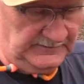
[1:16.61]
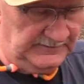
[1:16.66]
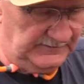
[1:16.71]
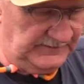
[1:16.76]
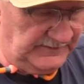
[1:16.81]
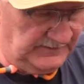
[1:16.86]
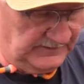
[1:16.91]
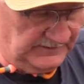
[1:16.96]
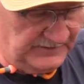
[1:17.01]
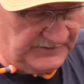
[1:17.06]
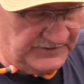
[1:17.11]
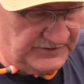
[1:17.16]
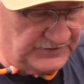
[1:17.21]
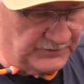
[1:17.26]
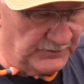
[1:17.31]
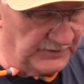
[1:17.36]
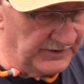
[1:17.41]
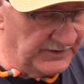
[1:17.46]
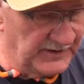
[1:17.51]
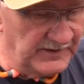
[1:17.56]
you know, it's
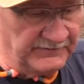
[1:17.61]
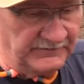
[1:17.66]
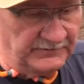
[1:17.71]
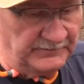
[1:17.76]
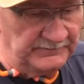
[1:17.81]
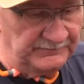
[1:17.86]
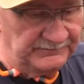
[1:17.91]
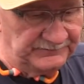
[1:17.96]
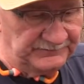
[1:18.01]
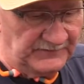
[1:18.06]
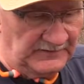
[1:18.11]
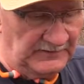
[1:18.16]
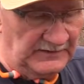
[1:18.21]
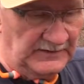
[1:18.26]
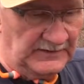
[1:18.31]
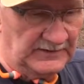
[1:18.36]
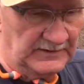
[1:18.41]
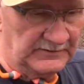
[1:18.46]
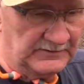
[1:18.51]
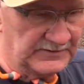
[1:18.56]
just one of them
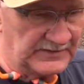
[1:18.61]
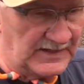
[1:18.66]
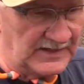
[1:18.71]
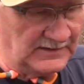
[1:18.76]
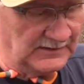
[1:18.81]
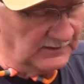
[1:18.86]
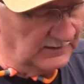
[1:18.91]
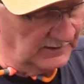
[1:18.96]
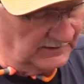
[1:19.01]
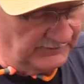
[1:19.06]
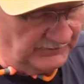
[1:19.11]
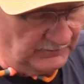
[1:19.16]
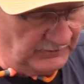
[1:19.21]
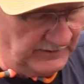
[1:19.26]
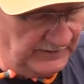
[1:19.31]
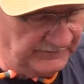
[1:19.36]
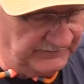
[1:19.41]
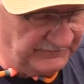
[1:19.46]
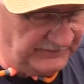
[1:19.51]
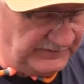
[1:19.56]
because I love the
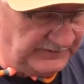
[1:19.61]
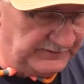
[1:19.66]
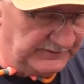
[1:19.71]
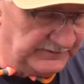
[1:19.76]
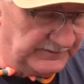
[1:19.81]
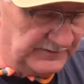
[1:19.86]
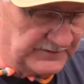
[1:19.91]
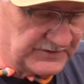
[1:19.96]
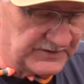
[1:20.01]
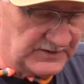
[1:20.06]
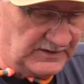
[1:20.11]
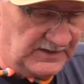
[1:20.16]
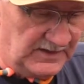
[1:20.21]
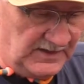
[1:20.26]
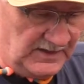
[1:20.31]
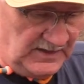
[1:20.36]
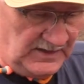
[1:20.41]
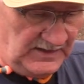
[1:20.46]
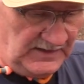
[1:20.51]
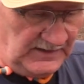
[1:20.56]
way it feels,
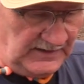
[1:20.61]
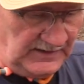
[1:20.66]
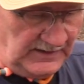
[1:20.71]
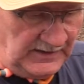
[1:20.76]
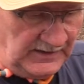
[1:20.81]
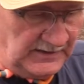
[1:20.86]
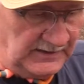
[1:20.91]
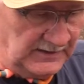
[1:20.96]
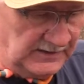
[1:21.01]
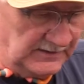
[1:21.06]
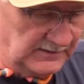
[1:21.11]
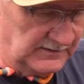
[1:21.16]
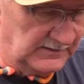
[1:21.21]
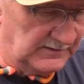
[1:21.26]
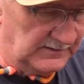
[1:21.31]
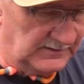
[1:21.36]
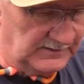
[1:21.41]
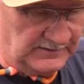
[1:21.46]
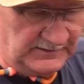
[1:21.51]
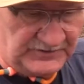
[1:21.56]
and
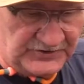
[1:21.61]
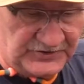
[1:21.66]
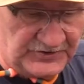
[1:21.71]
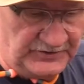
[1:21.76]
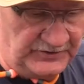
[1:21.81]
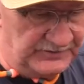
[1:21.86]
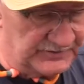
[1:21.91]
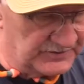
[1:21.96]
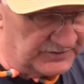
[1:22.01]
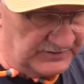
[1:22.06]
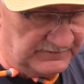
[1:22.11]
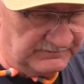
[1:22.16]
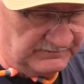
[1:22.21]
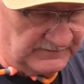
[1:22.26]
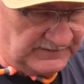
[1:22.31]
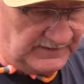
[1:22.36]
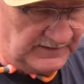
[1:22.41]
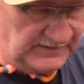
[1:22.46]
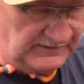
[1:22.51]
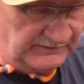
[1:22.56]
it shoots
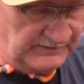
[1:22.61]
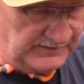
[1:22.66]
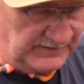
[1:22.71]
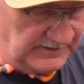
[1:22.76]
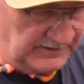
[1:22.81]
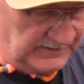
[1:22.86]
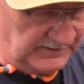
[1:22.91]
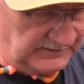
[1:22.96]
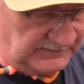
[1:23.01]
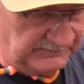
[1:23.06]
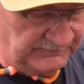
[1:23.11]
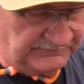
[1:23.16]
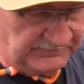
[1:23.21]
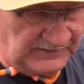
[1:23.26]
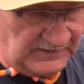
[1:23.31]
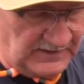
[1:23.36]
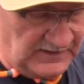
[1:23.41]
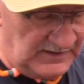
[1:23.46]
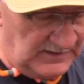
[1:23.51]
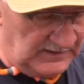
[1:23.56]
and everything.
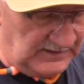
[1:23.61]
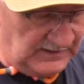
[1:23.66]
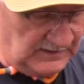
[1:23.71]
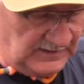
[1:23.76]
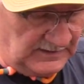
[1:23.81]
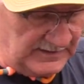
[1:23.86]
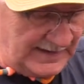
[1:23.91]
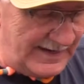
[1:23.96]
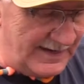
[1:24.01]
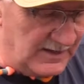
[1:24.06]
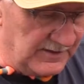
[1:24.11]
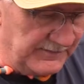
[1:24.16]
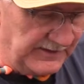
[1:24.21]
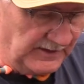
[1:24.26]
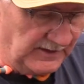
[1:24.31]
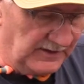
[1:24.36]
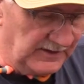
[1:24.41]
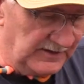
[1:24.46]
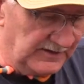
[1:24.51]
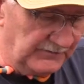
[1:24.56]
Now I'm
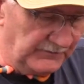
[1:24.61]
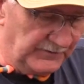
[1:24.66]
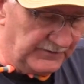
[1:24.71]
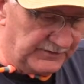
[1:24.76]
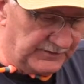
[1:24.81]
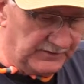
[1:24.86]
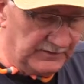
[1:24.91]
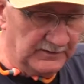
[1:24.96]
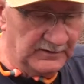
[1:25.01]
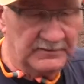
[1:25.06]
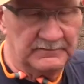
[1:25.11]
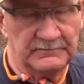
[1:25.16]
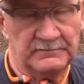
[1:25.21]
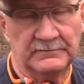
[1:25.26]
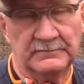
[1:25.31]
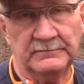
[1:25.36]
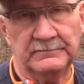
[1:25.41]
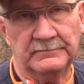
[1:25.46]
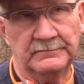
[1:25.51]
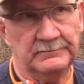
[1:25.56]
in love with
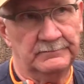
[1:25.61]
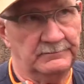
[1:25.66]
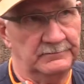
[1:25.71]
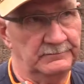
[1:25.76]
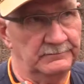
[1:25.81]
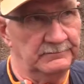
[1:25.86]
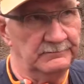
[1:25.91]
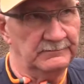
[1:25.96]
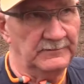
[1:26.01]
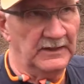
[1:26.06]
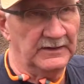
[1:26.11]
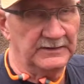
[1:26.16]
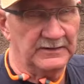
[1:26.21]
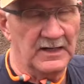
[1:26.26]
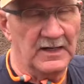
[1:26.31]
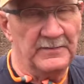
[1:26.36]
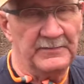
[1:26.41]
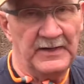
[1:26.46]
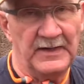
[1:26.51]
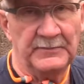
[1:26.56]
not the
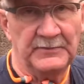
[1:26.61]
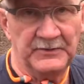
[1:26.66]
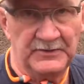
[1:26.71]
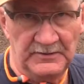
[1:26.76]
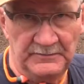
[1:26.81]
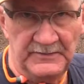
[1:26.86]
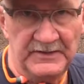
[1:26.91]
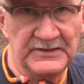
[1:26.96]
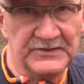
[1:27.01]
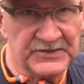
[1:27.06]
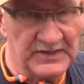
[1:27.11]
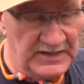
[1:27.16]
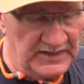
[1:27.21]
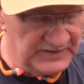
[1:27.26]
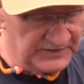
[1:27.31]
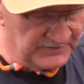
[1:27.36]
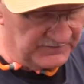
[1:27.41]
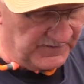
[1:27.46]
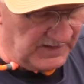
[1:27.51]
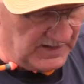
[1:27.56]
compact, but the
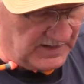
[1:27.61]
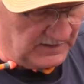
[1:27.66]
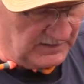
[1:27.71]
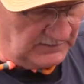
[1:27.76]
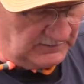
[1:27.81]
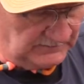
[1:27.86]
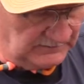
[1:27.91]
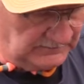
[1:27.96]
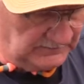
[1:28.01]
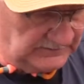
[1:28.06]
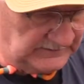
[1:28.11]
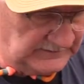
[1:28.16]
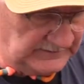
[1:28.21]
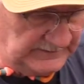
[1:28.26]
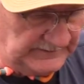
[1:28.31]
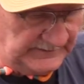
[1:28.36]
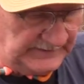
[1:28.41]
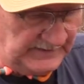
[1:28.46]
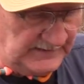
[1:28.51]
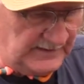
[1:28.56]
mid-size model,
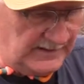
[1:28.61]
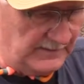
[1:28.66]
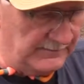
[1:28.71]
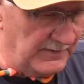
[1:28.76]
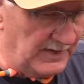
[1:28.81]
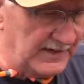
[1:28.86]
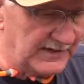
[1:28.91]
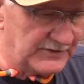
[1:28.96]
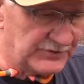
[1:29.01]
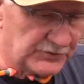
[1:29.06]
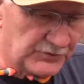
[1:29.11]
and I might